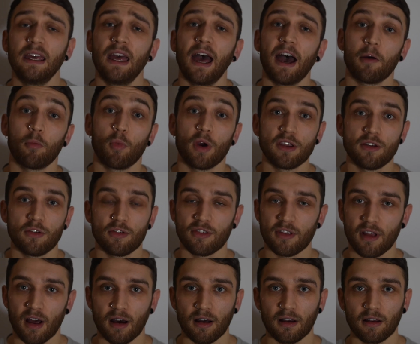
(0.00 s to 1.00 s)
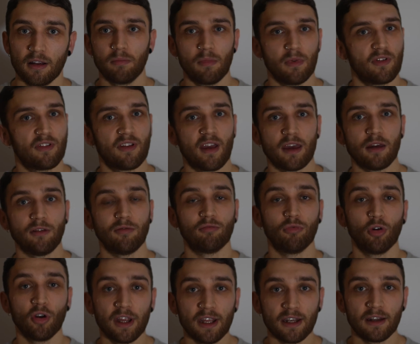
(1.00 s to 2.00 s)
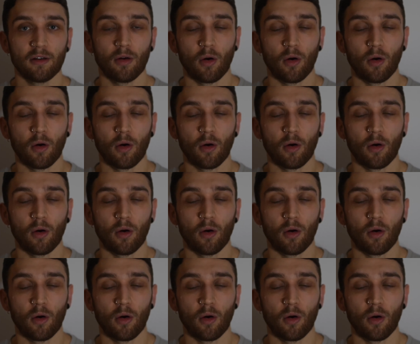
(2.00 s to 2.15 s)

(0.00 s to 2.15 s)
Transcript: And when you start, say, running